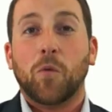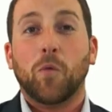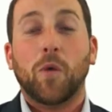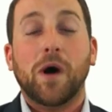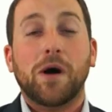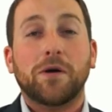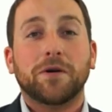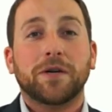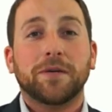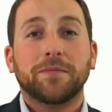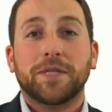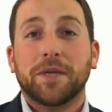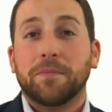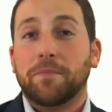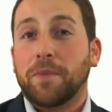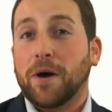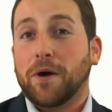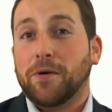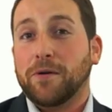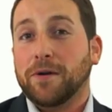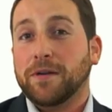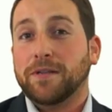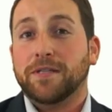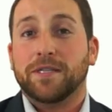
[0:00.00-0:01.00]
Welcome to
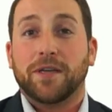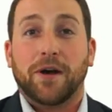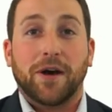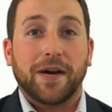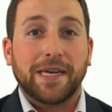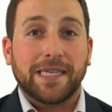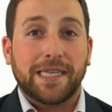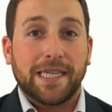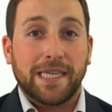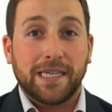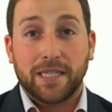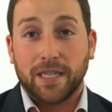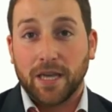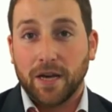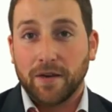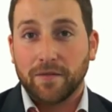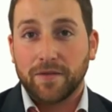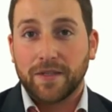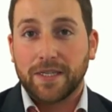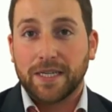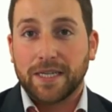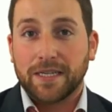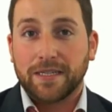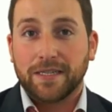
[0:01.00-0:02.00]
Bowland IT
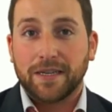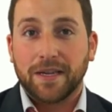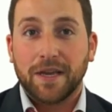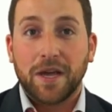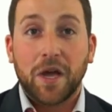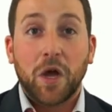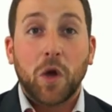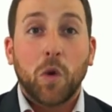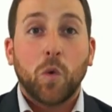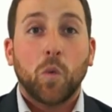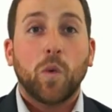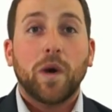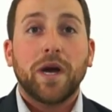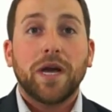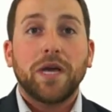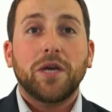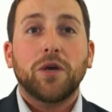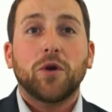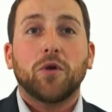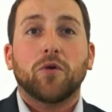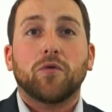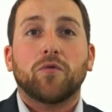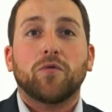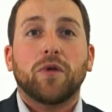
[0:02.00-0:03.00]
Services. We're
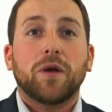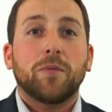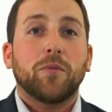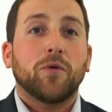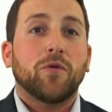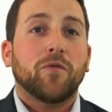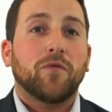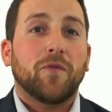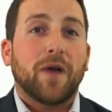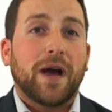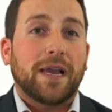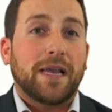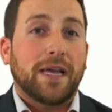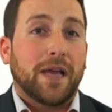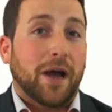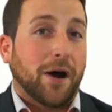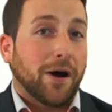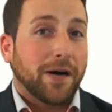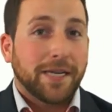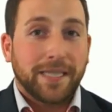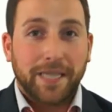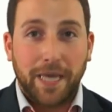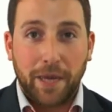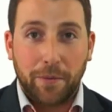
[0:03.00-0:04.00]
your Ribble Valley
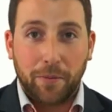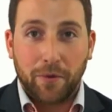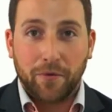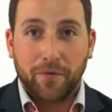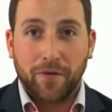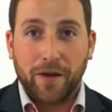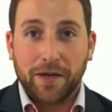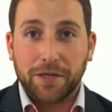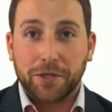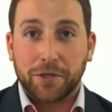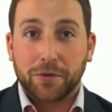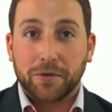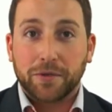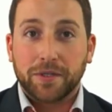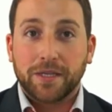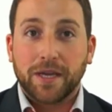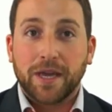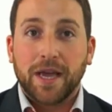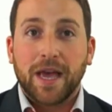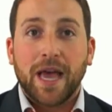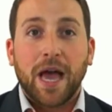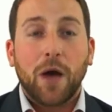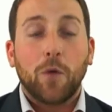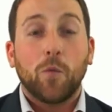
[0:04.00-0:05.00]
IT professionals,
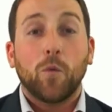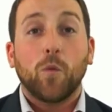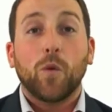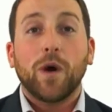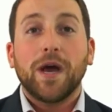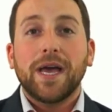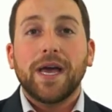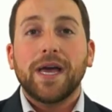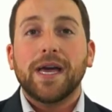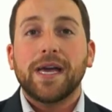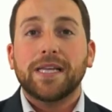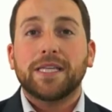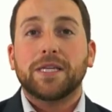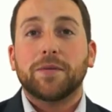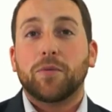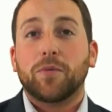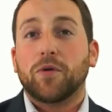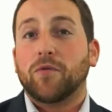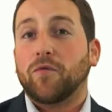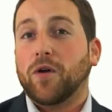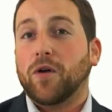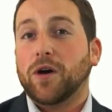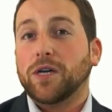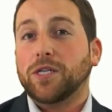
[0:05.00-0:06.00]
and we're here to
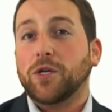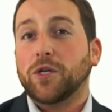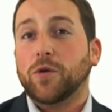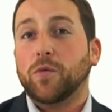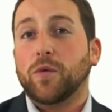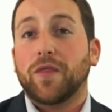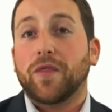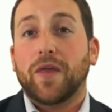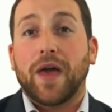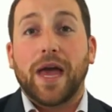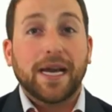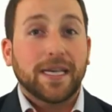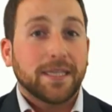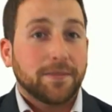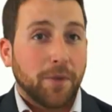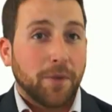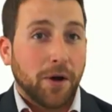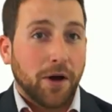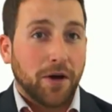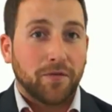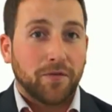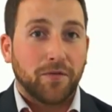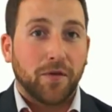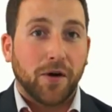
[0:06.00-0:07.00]
provide you with expert
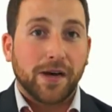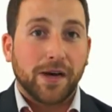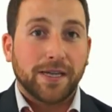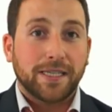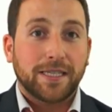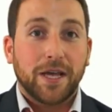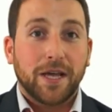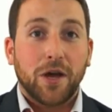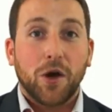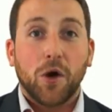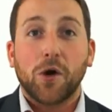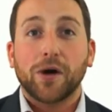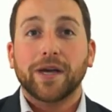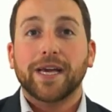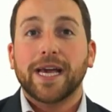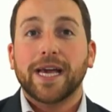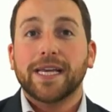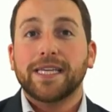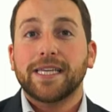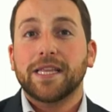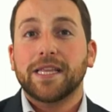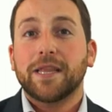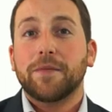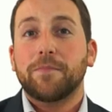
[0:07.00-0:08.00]
advice on
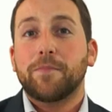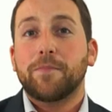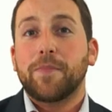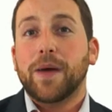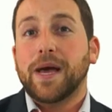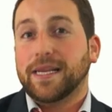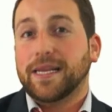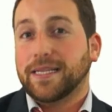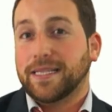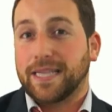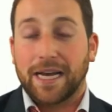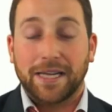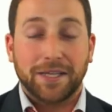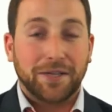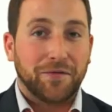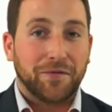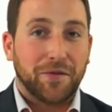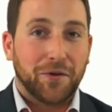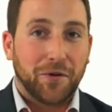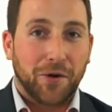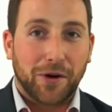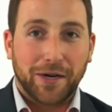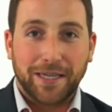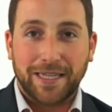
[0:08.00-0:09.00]
getting the best out of
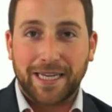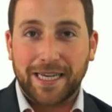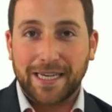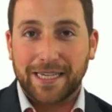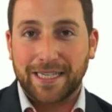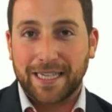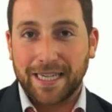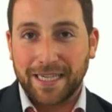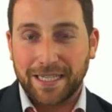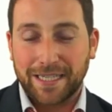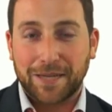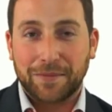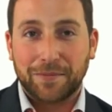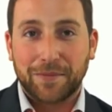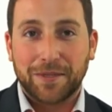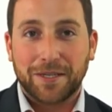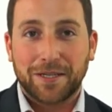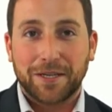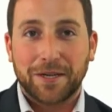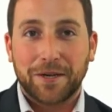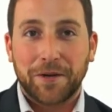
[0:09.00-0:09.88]
your IT systems.